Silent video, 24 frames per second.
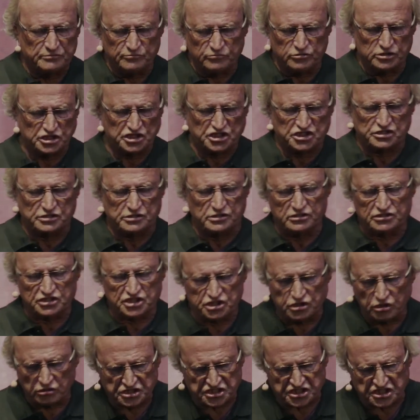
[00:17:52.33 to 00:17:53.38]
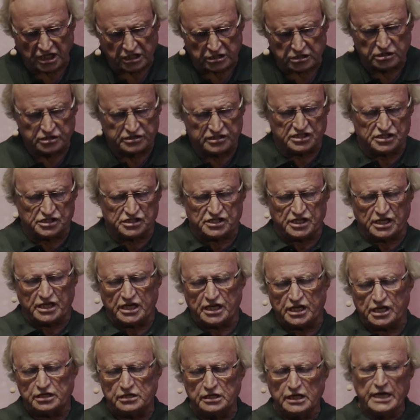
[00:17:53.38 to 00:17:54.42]
which there's no subtlety to
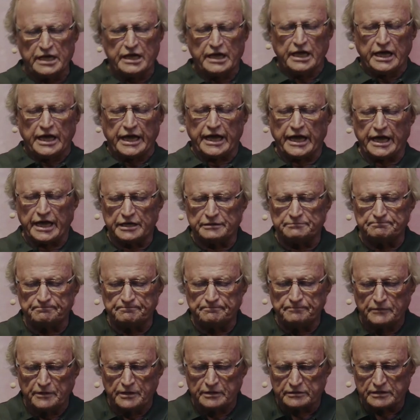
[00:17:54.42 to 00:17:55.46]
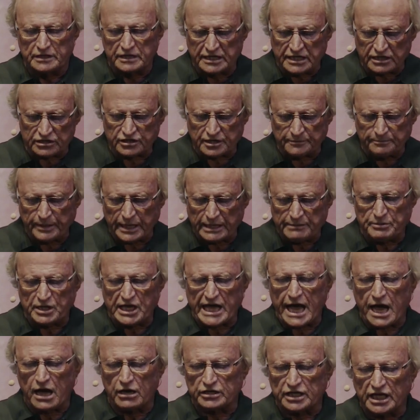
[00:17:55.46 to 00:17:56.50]
it. And they get the baby
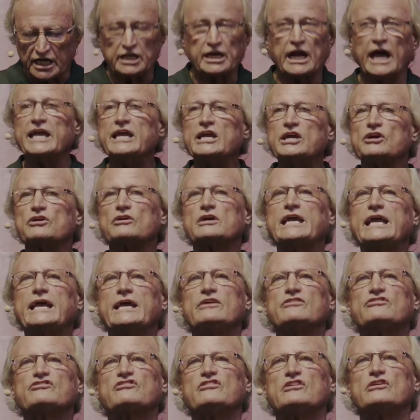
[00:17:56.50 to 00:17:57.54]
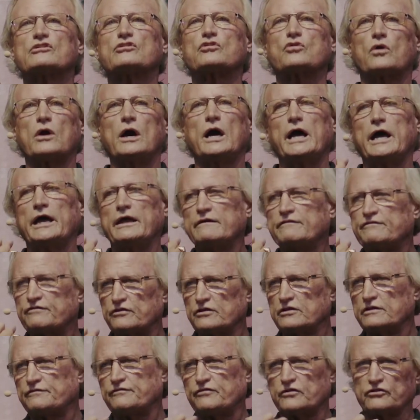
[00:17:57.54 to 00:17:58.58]
out, and I hear Casey cry for
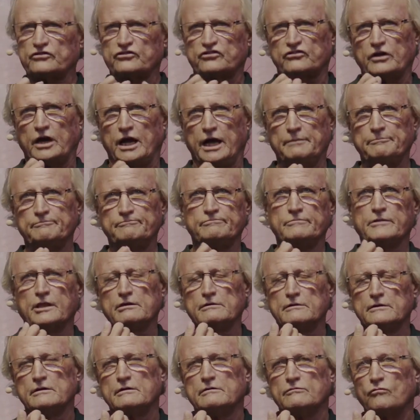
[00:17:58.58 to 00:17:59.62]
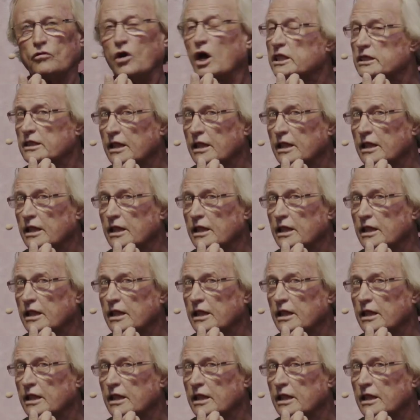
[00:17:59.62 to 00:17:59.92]
the first time. Wasn't